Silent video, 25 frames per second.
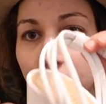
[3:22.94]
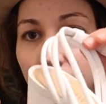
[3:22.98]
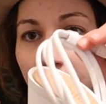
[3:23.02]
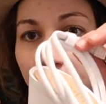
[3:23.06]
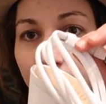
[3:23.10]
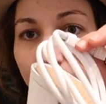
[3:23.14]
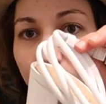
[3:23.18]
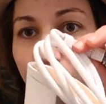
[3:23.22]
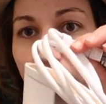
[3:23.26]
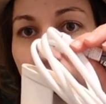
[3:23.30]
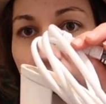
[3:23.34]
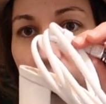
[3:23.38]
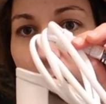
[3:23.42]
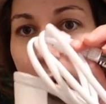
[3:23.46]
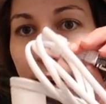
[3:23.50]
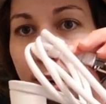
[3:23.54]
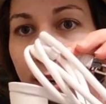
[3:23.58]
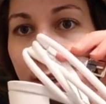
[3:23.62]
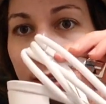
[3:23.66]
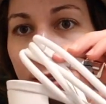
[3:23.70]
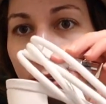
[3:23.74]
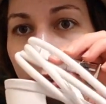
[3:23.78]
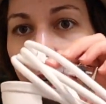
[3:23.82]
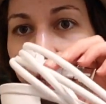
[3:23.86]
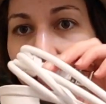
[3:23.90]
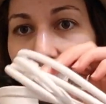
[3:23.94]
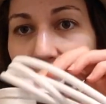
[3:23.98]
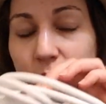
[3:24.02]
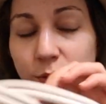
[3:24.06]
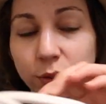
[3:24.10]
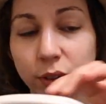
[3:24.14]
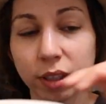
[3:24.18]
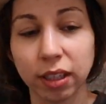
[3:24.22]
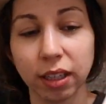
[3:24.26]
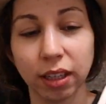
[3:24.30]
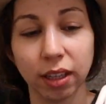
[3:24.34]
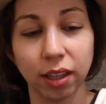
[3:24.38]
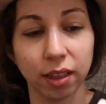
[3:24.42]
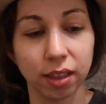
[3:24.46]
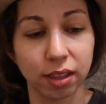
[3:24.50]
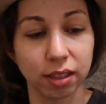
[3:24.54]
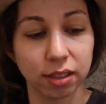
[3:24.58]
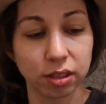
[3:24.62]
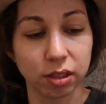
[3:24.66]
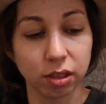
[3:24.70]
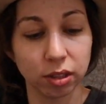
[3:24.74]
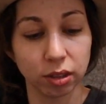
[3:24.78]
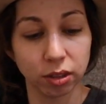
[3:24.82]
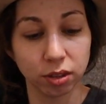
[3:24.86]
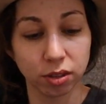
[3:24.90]
I have my wedding dress fitting
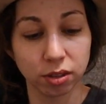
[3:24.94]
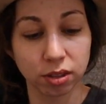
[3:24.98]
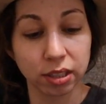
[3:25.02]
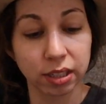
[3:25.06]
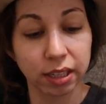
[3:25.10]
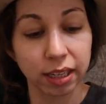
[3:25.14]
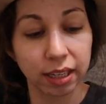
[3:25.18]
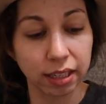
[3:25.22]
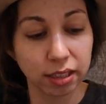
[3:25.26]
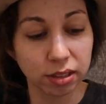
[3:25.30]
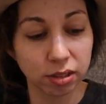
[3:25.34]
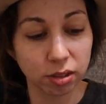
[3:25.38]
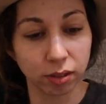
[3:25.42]
this Thursday,